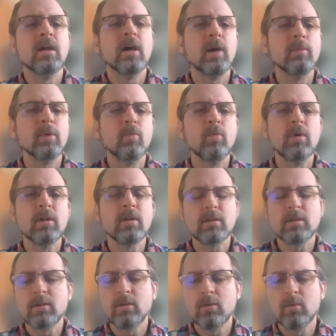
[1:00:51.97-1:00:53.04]
I mean, what
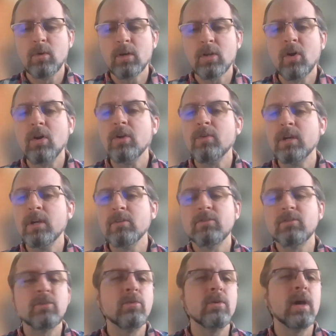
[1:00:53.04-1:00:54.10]

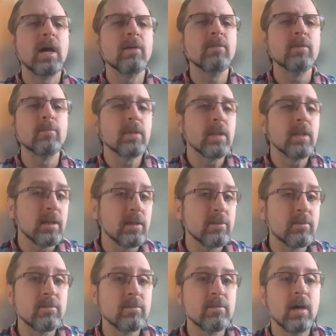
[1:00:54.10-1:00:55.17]
guardrails do you have in
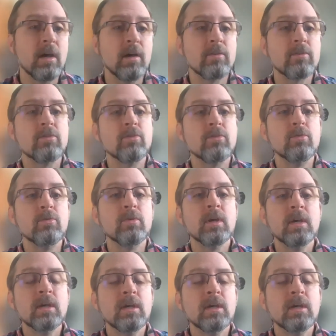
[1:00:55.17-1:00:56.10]
place to